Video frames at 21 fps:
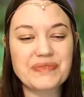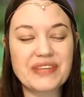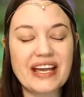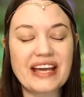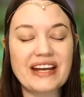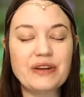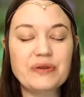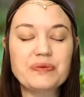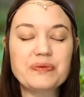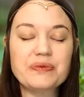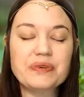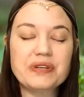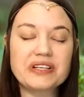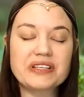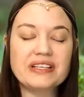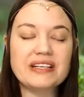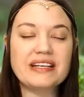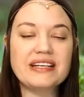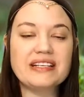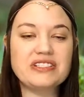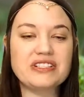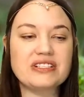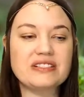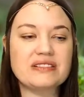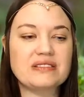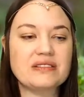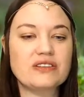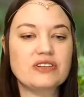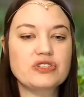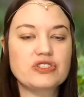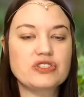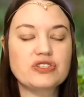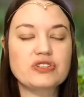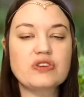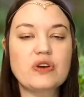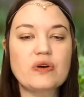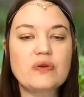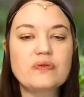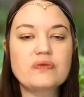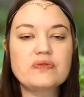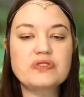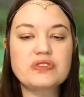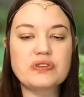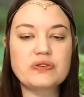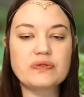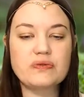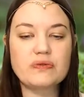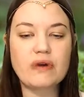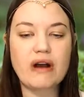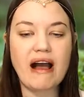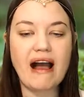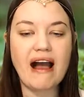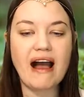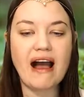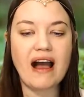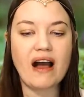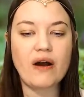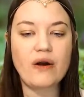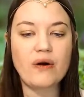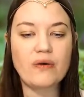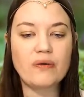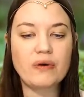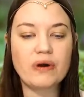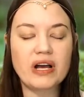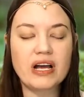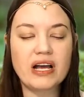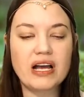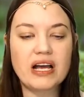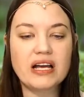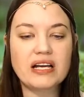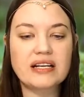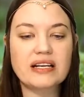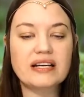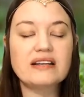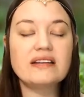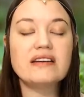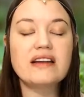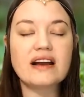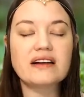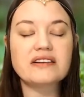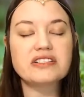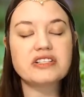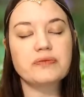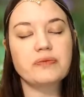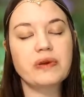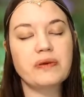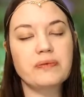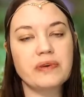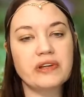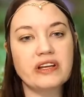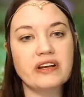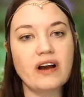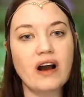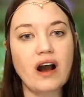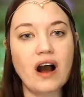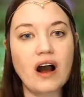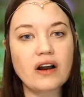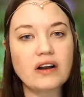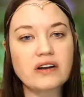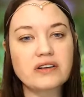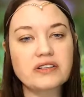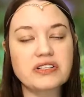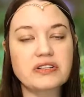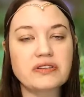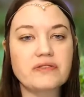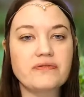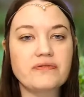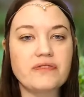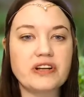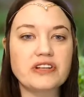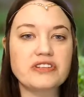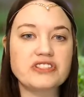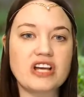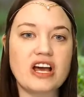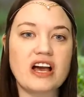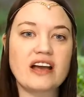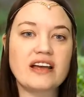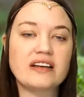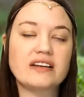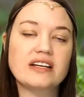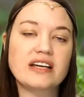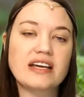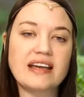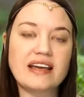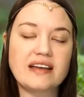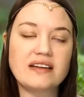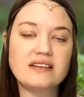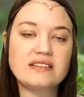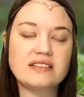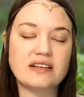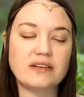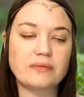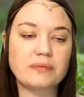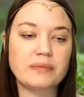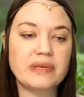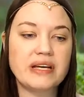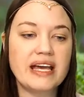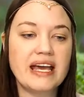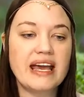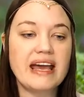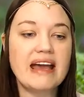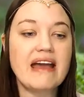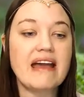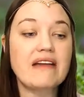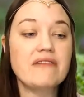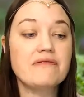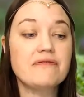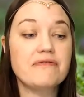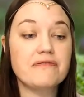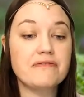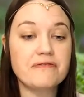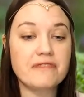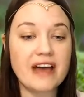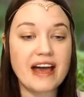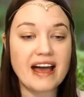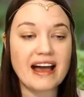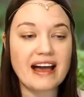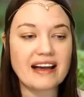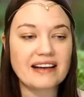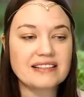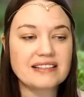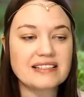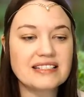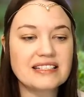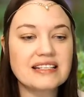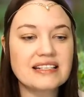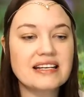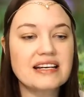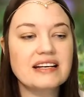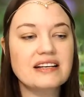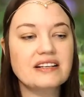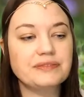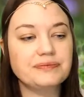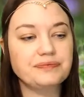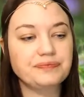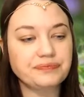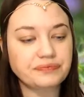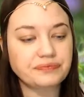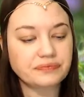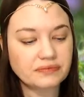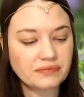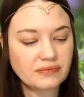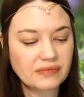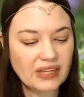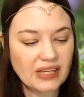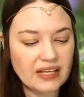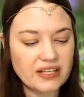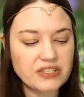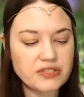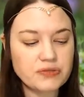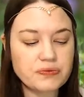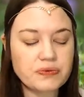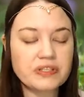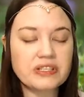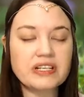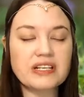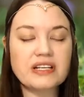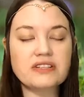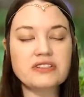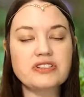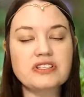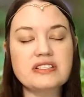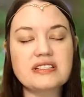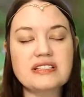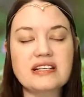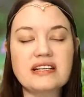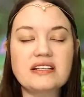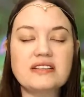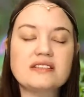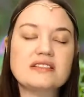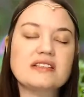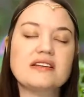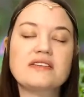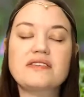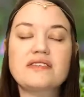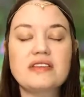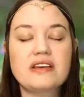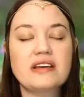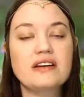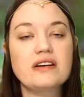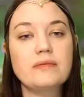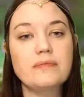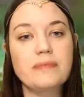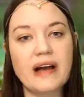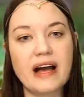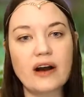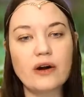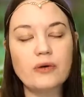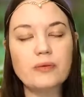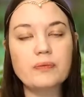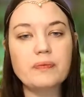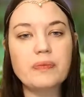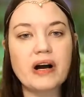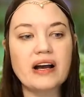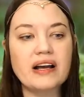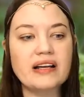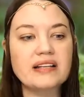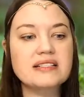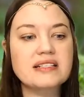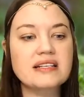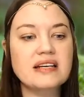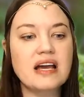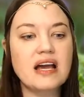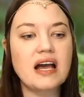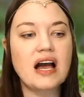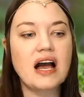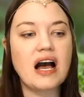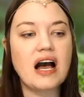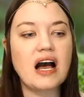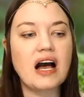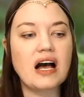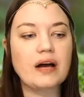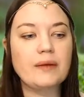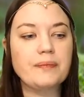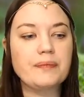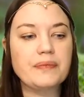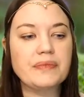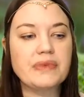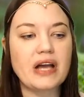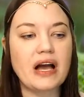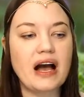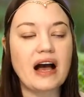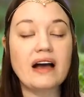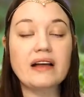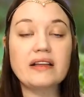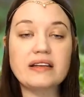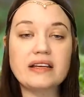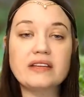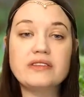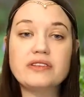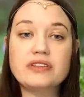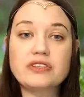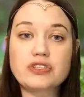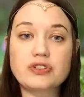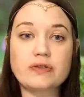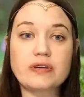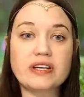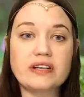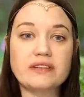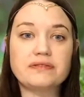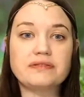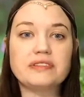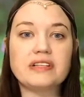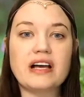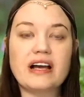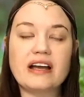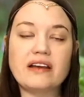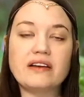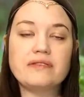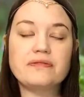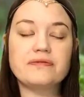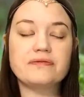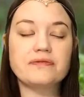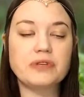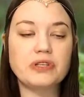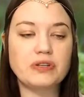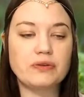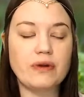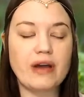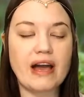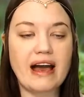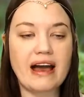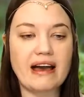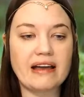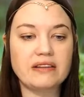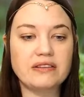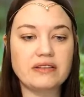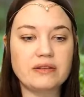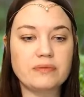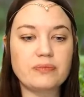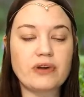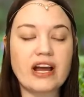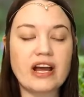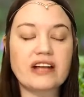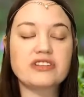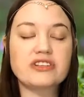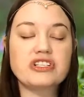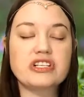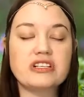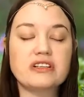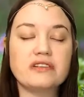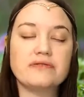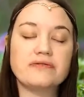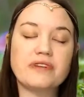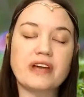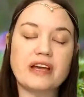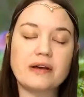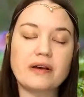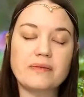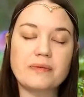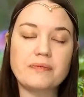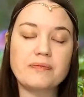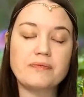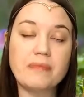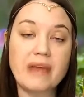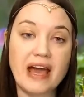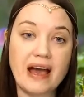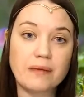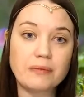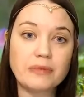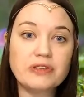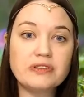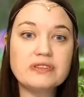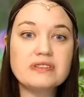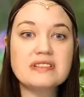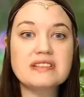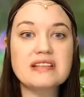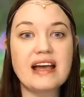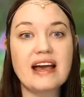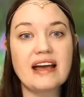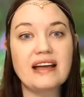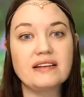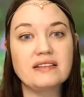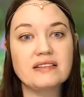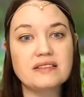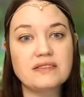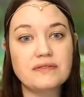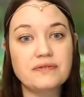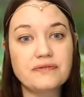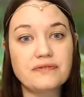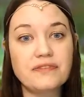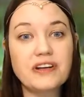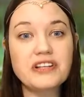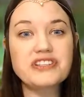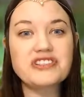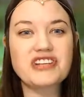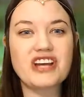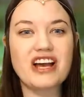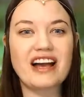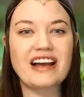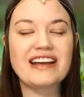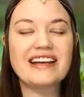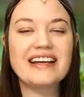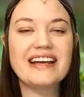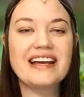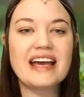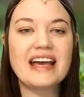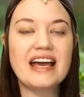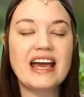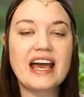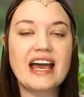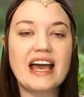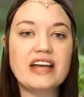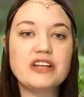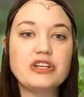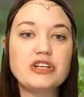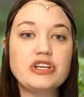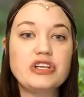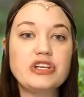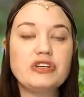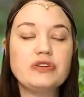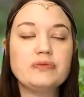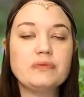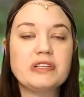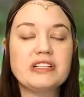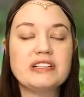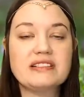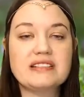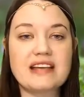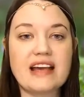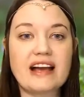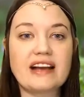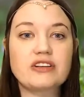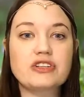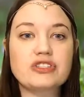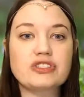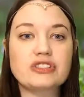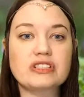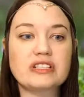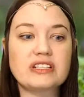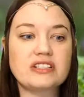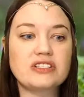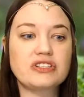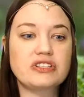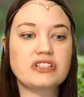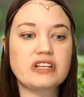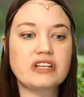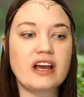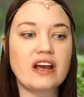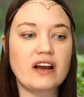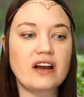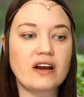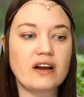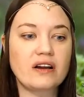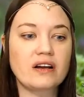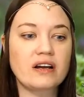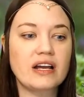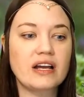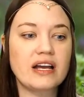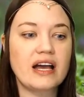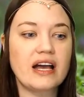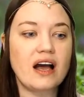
And it really just shows you how connected we really are to the fungi kingdom. In fact, it's really interesting to think about, but in the Tree of Life, you had the branching of mammals and fungi. And humans actually share,